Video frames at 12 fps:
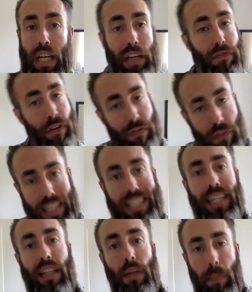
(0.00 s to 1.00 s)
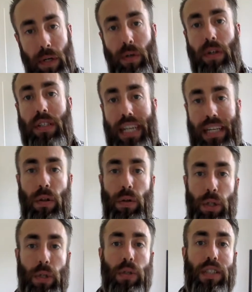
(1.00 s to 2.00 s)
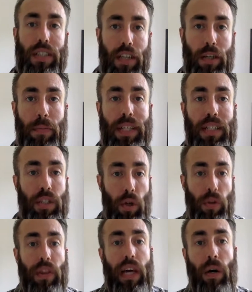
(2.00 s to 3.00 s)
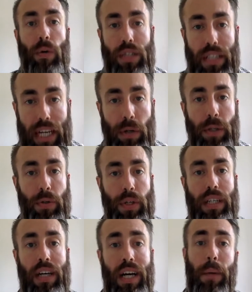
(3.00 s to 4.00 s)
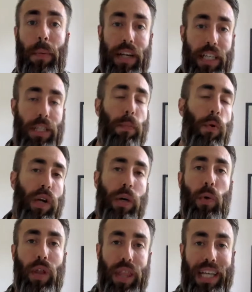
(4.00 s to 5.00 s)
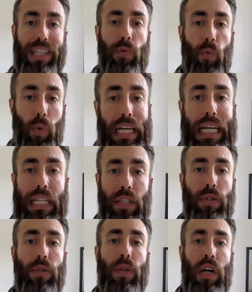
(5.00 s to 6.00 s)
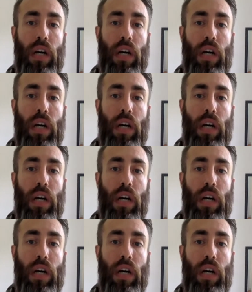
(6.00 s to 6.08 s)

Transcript: For fighting the pure technological determinists on their own territory by exploring what things really do,